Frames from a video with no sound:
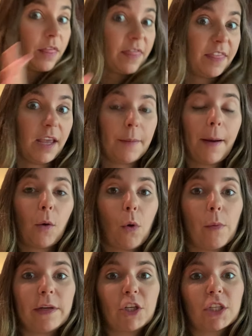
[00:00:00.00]
Think about
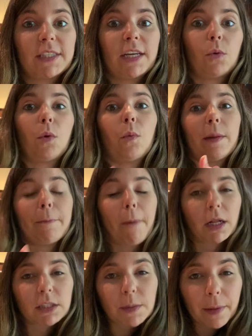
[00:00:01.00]
what we just did. When we
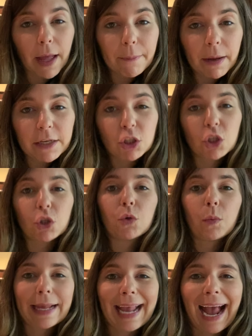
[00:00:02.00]
multiply by 2,
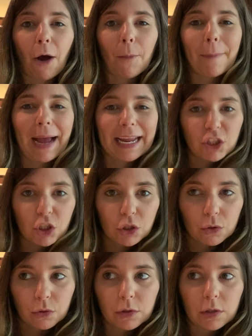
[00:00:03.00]
we count by
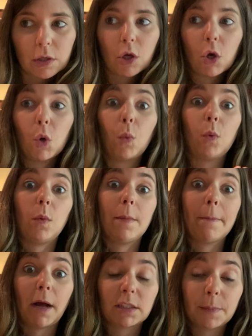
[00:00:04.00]
2s. When we
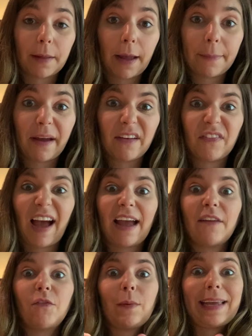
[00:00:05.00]
multiply by
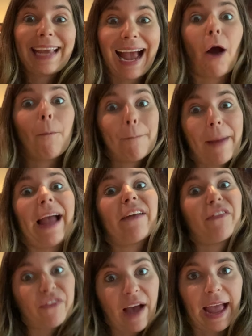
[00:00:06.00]
5, we count by
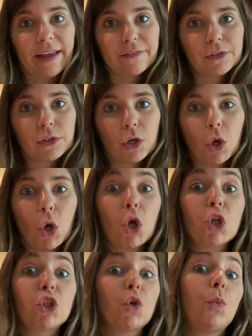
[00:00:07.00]
5s.
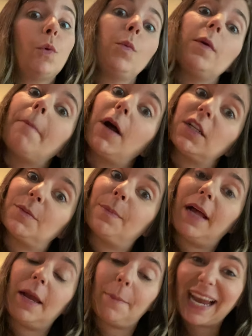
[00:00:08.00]
So when we
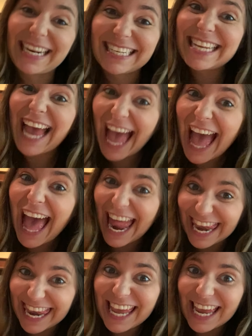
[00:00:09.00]
multiply by
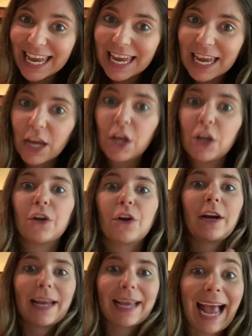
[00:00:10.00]
10, you're
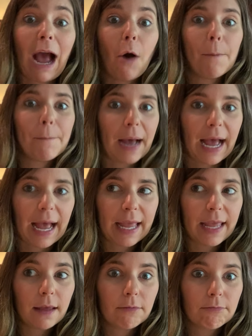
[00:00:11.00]
going to count
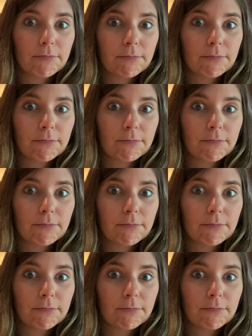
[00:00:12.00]
by